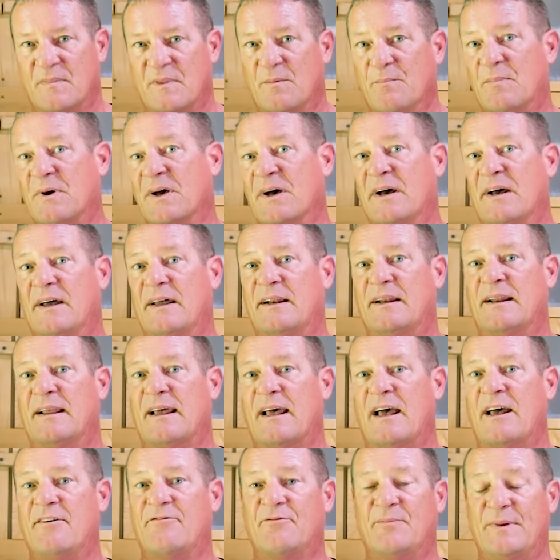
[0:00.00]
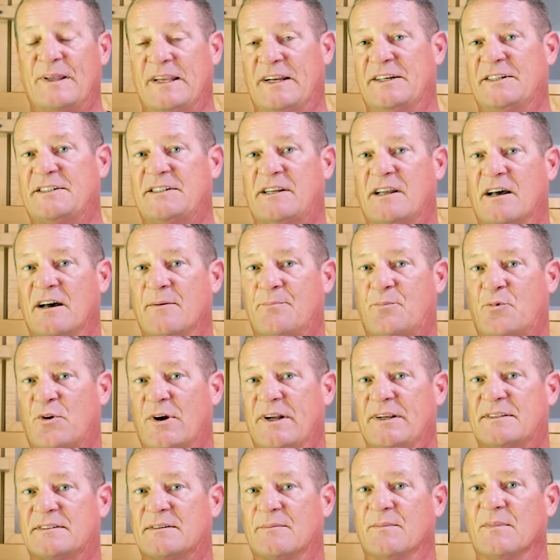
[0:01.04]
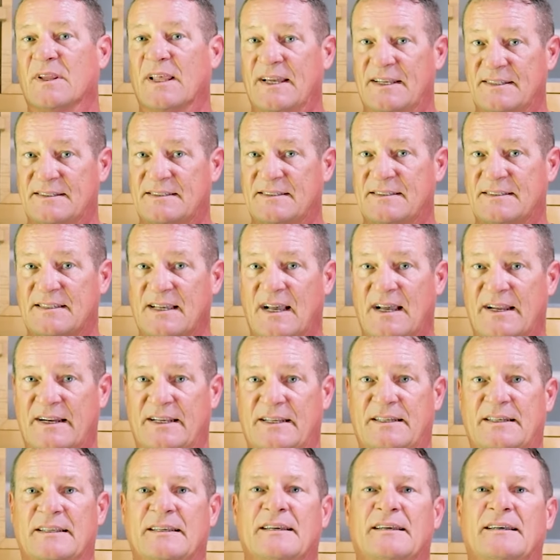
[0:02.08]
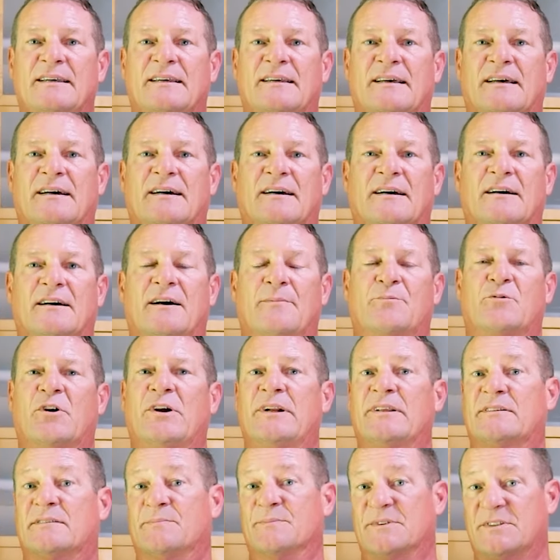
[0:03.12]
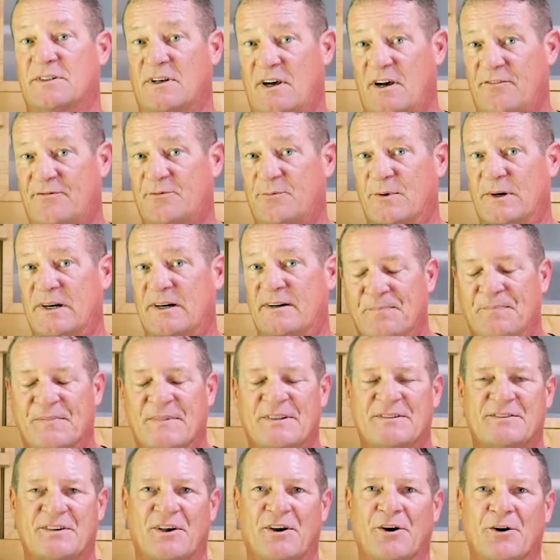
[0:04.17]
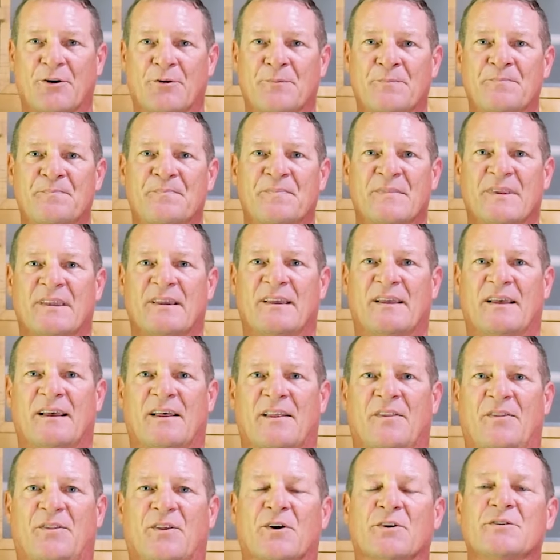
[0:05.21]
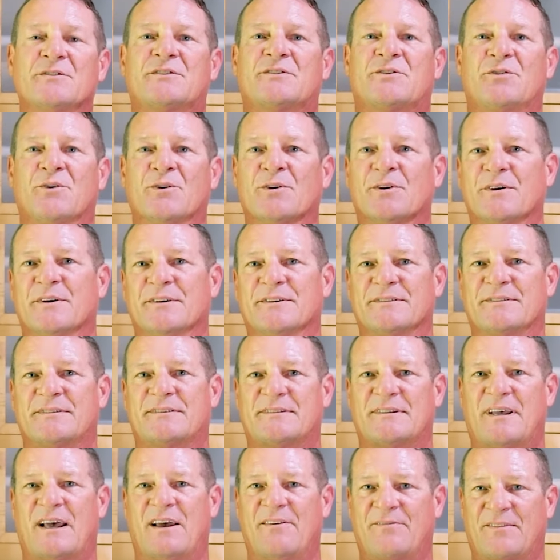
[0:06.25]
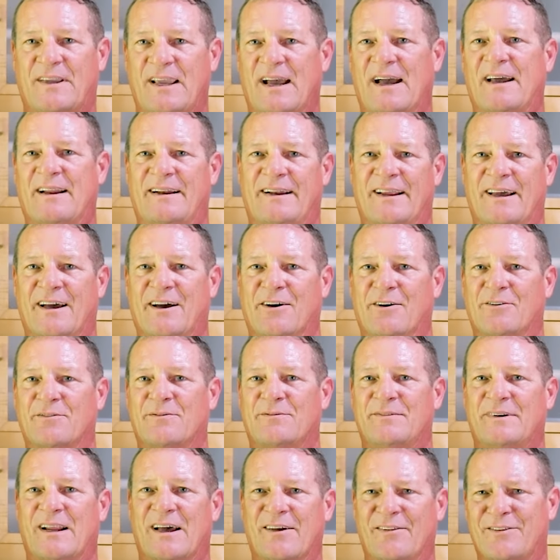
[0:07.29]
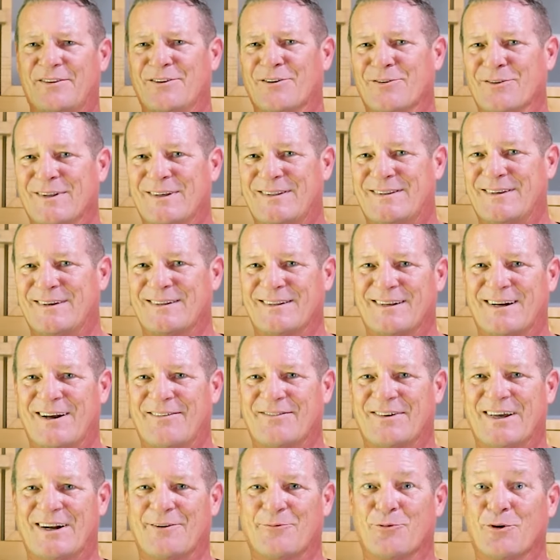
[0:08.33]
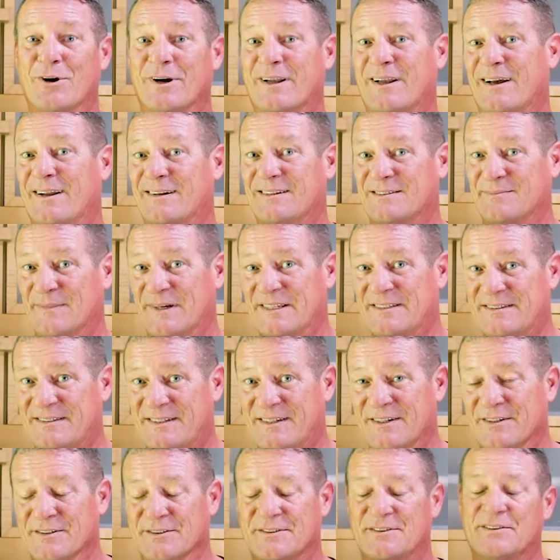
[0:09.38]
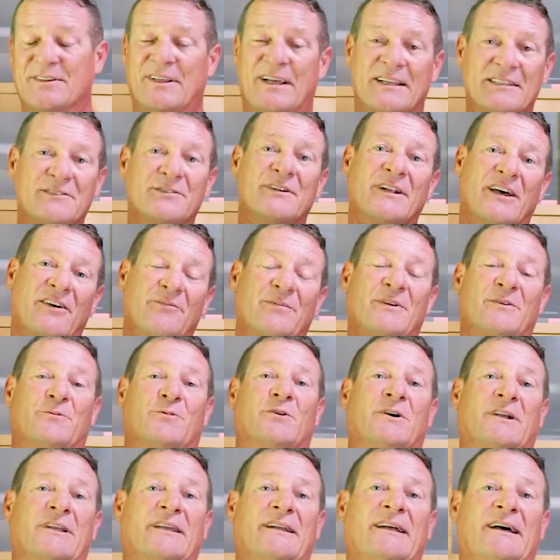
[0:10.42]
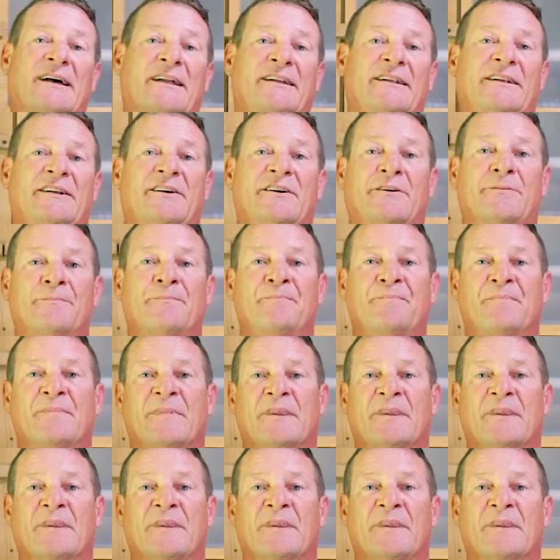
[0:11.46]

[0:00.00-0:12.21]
But I've managed to upgrade some lenses on it, upgraded some software. So those tools I've got now. Now the only thing that I've got to work on is my skills. So that's what I've been working on here.